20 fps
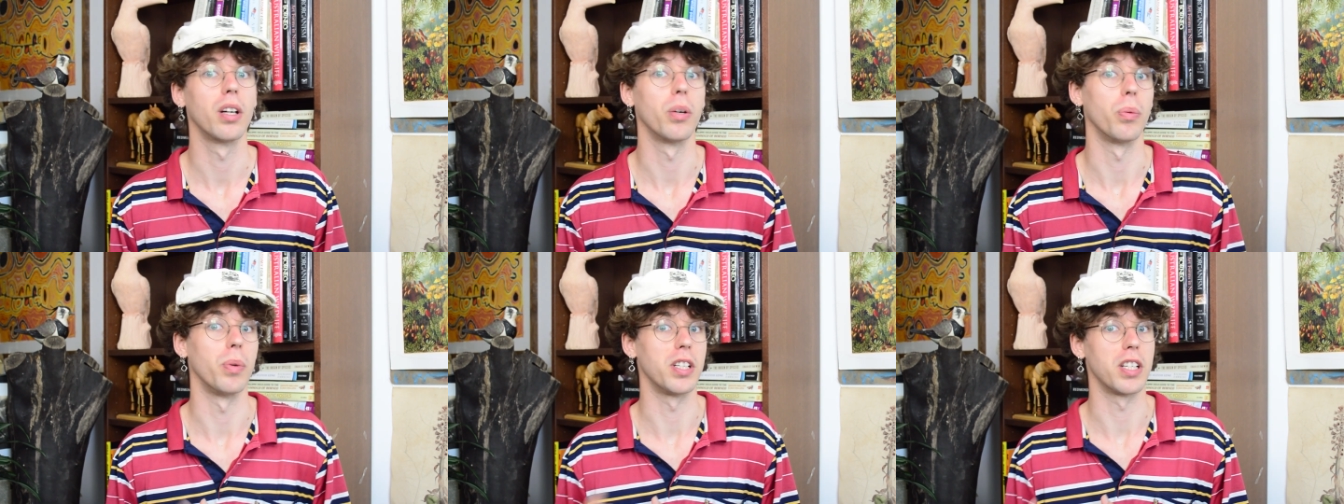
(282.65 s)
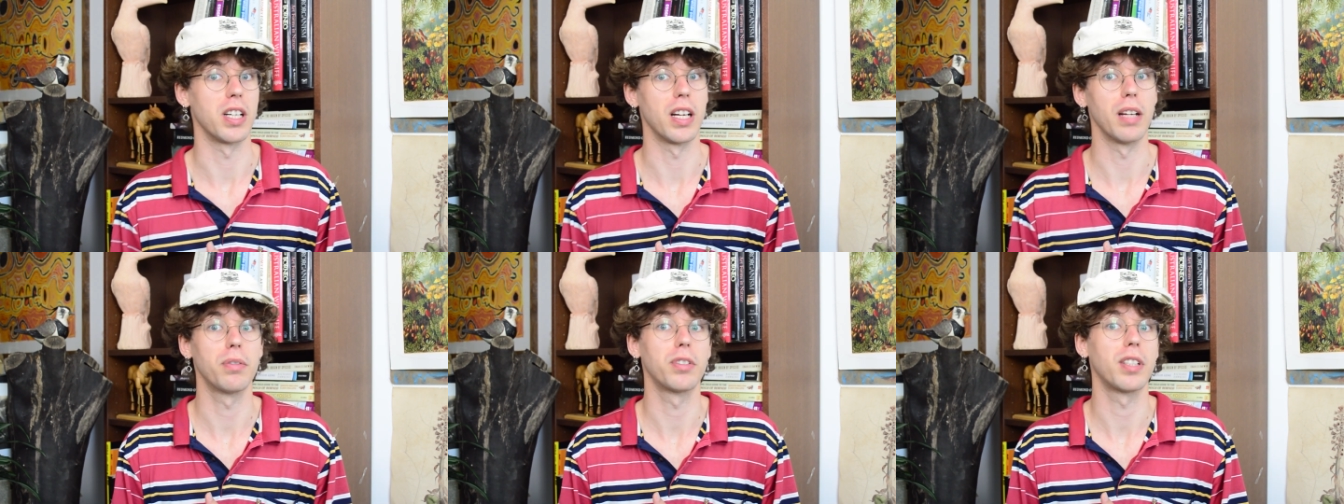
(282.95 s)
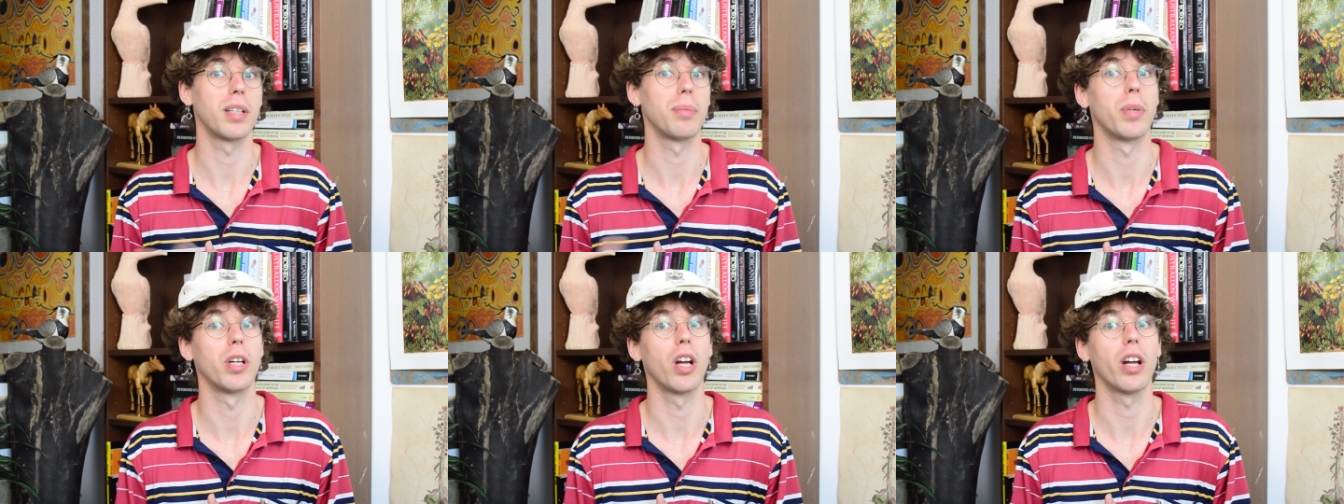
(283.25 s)
which live
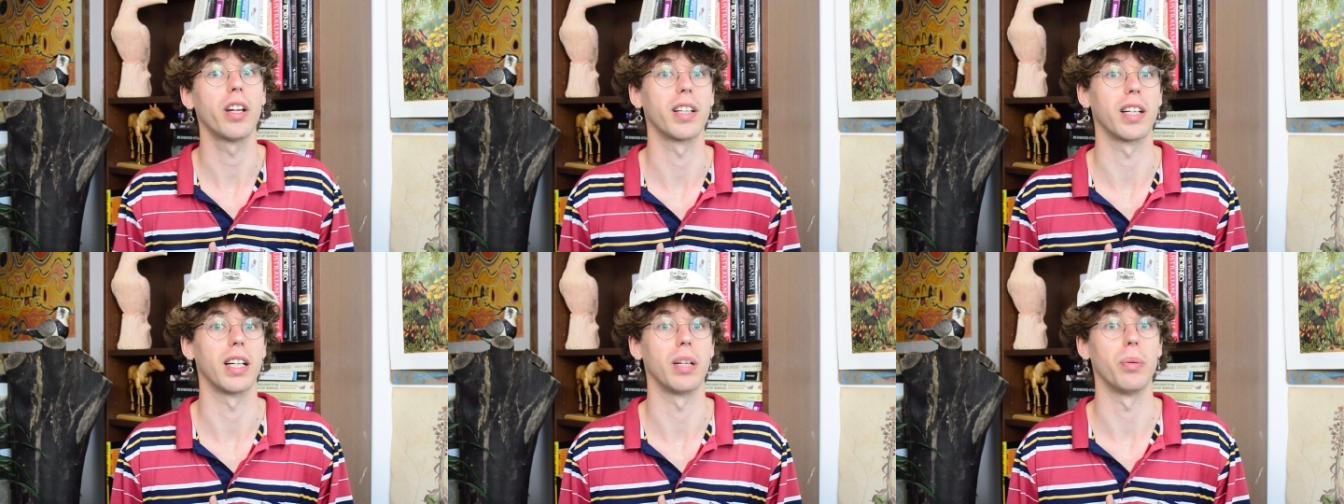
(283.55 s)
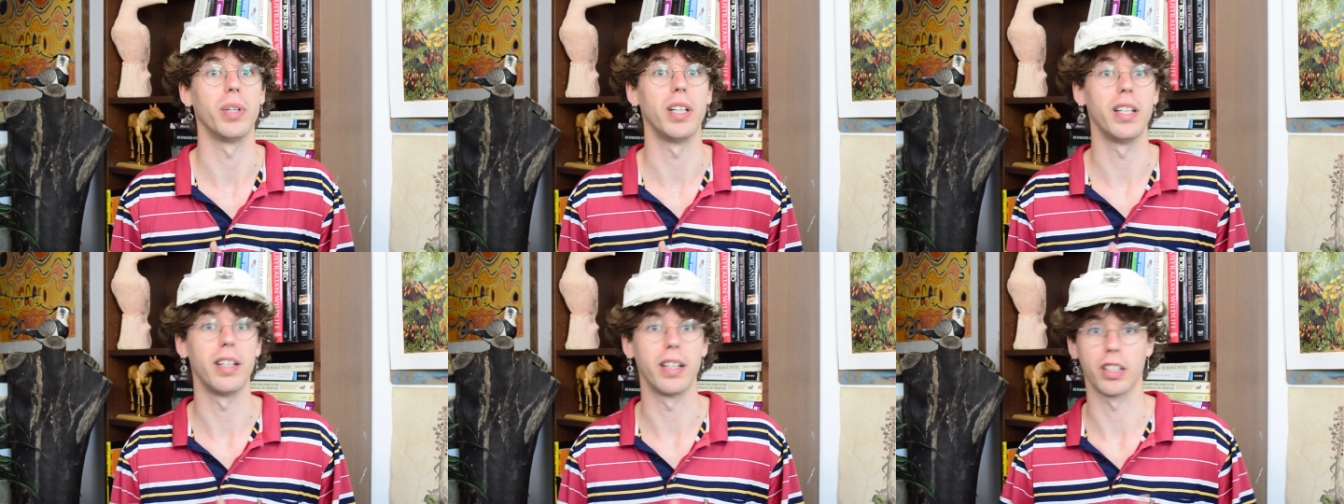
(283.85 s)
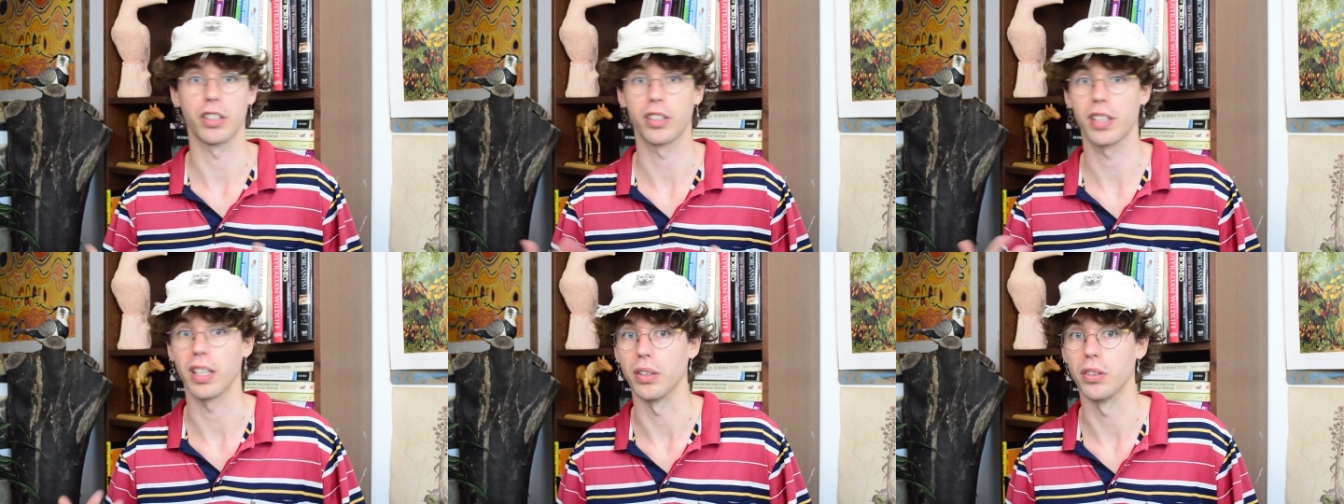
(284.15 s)
symbiotically within
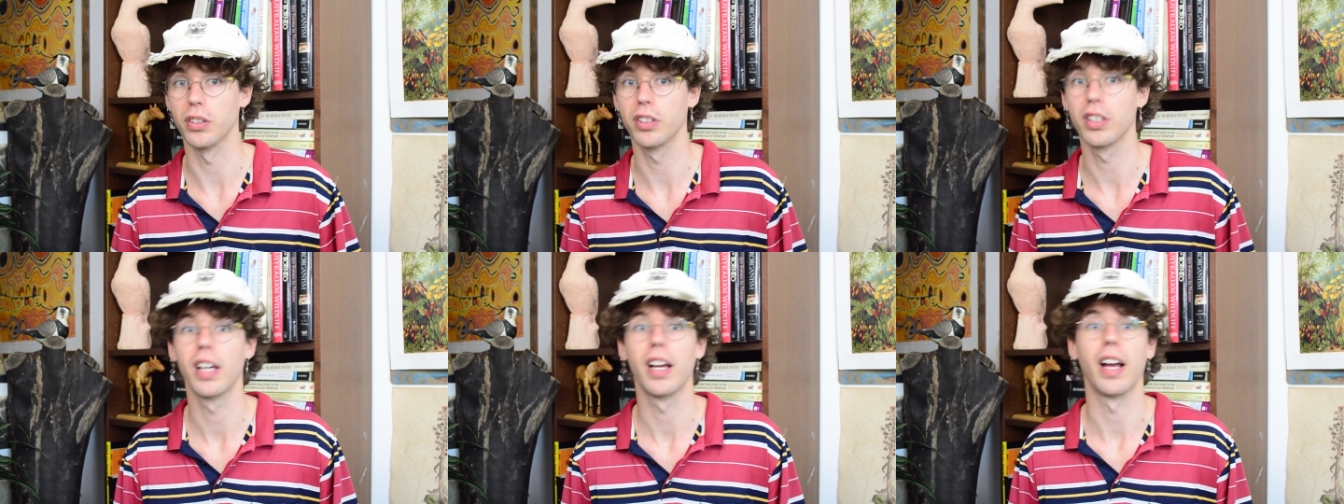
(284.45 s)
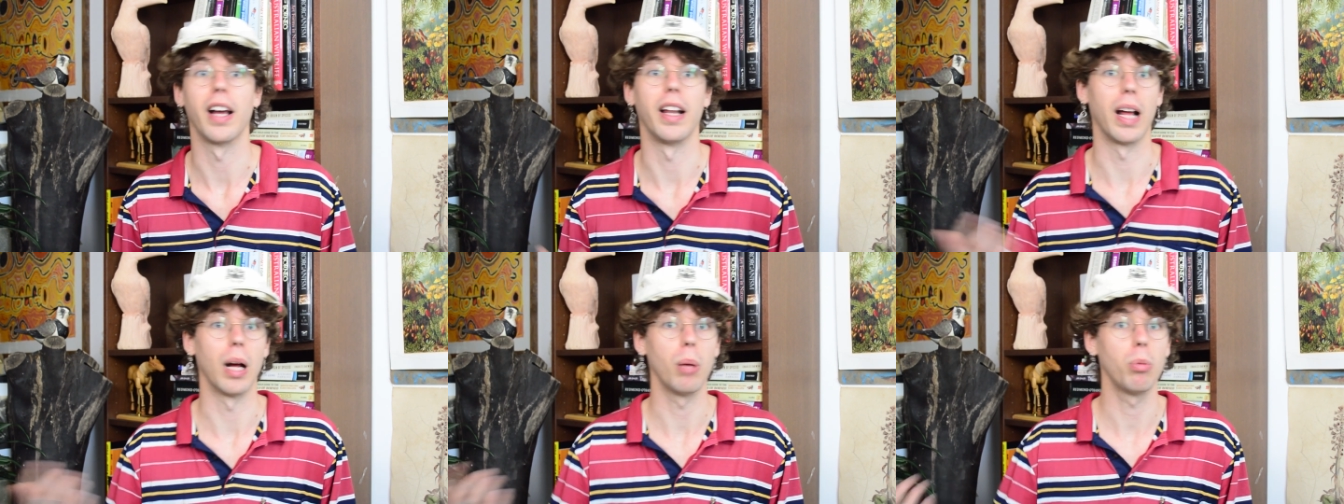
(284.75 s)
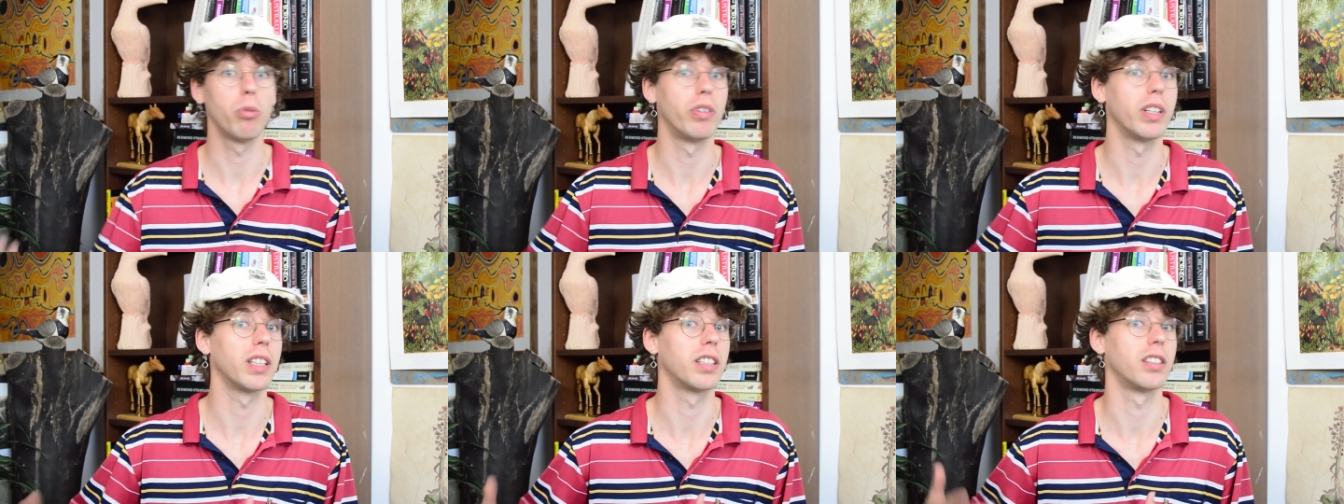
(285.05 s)
their cells and help
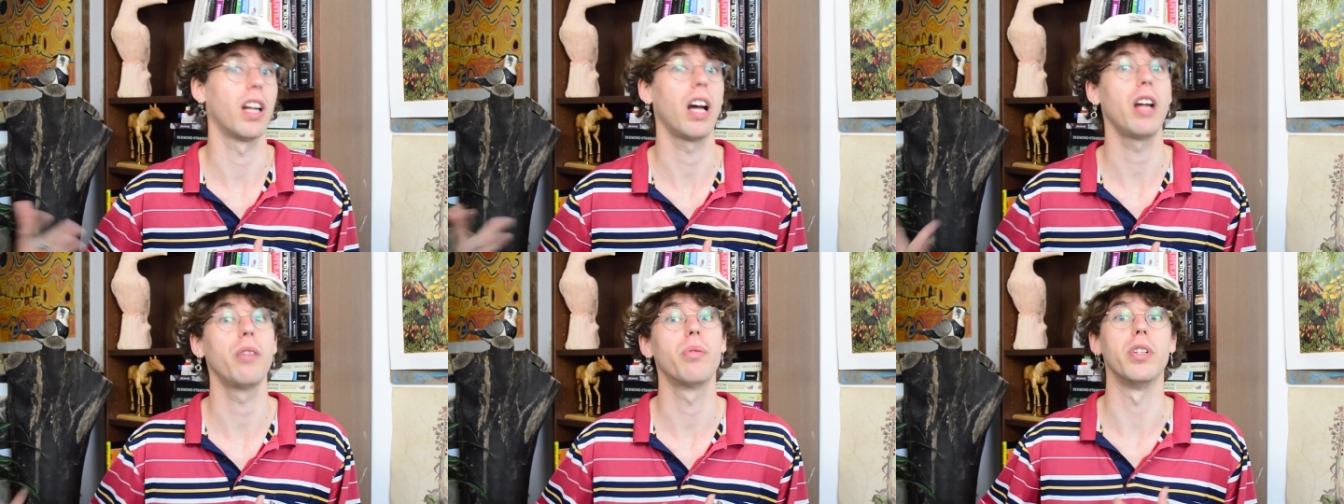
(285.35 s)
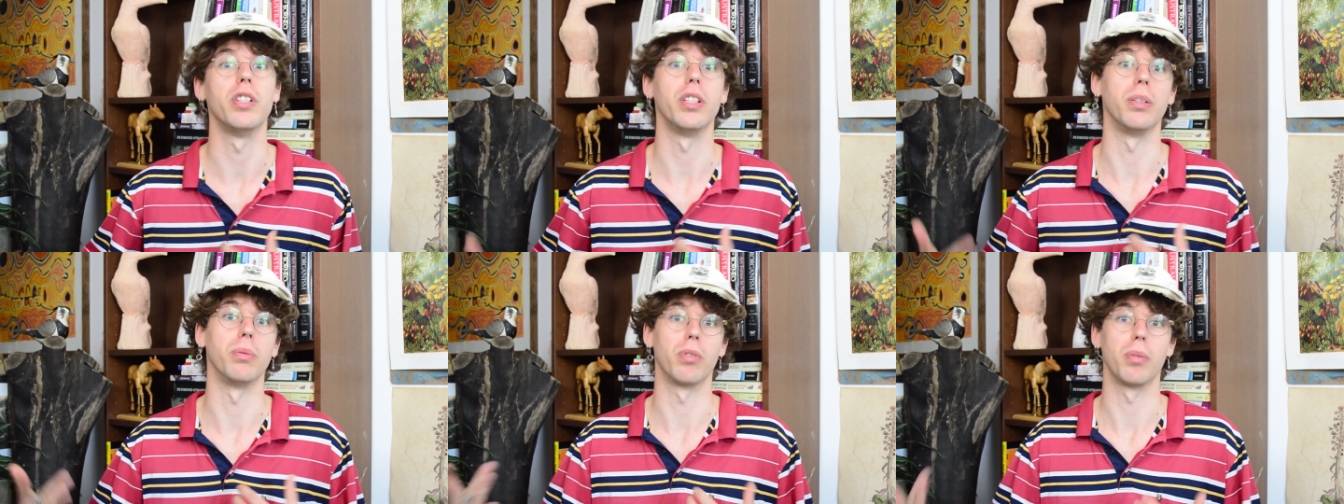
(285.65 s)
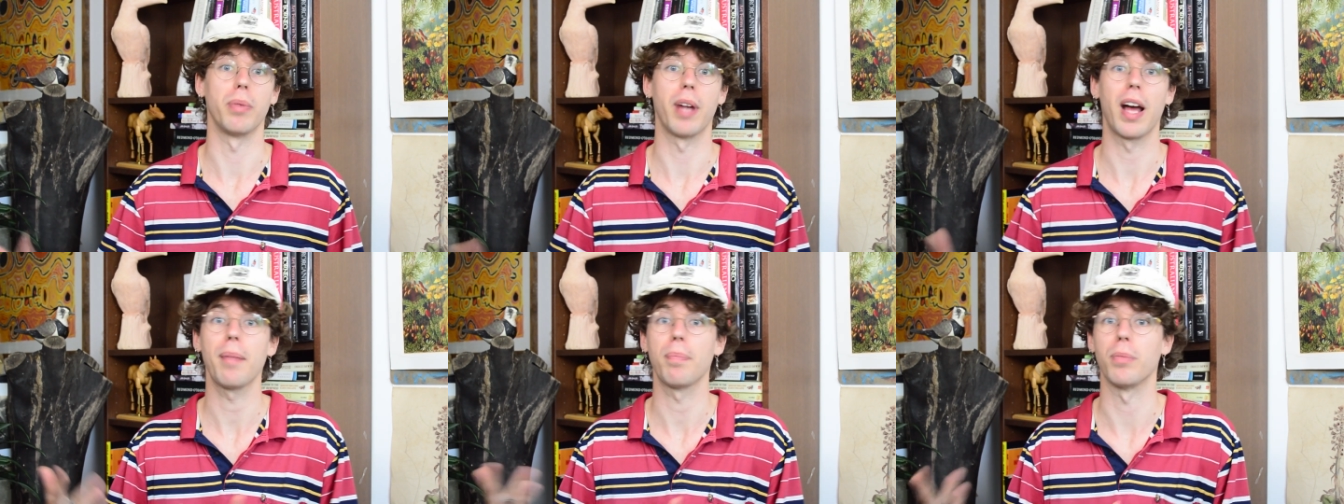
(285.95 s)
fix nitrogen
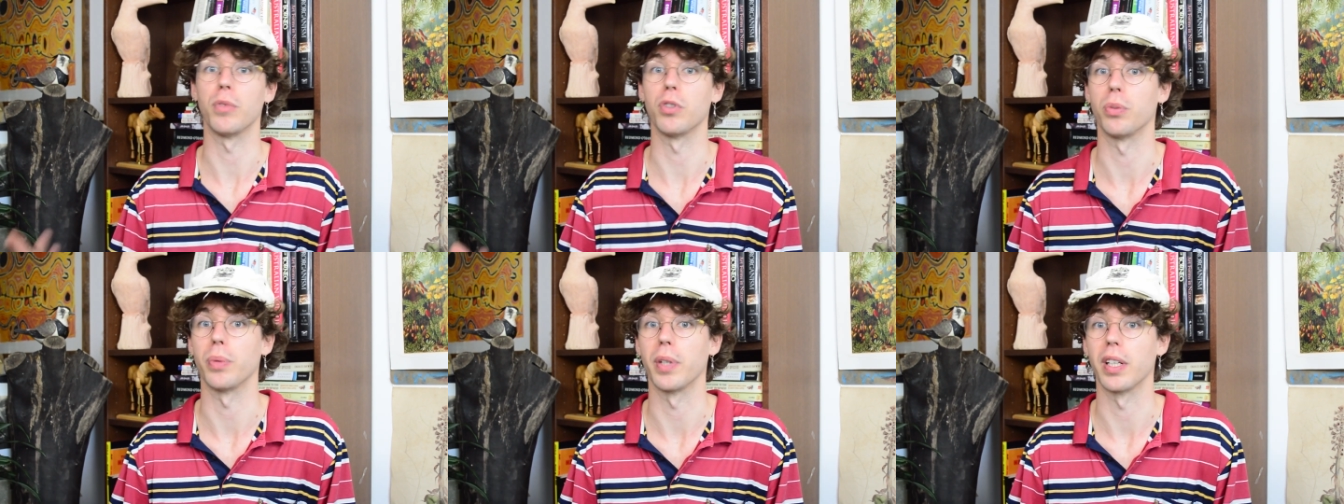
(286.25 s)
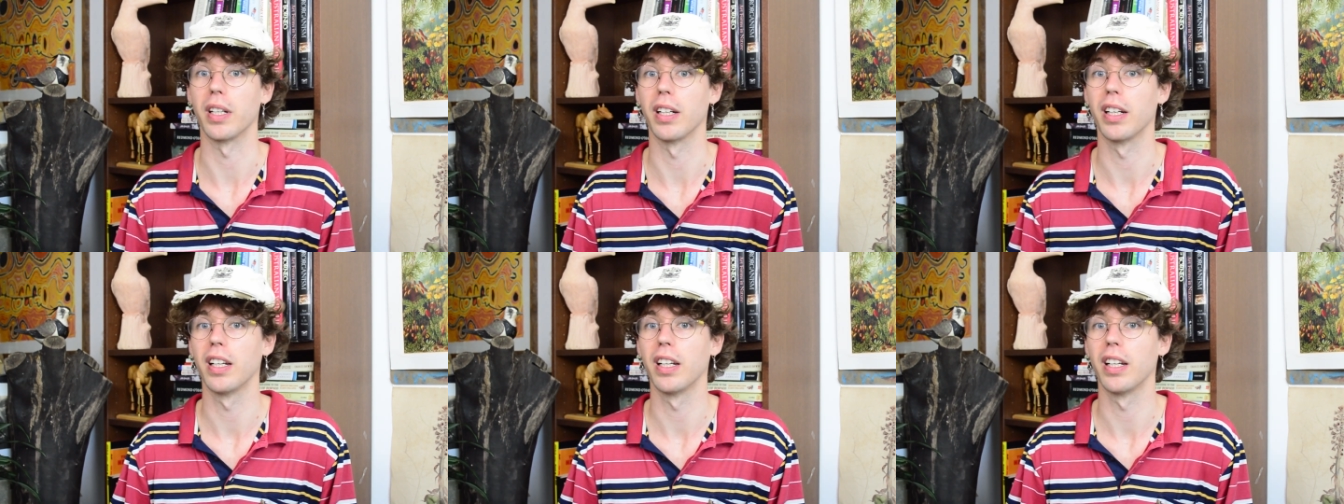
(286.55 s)
from the atmosphere,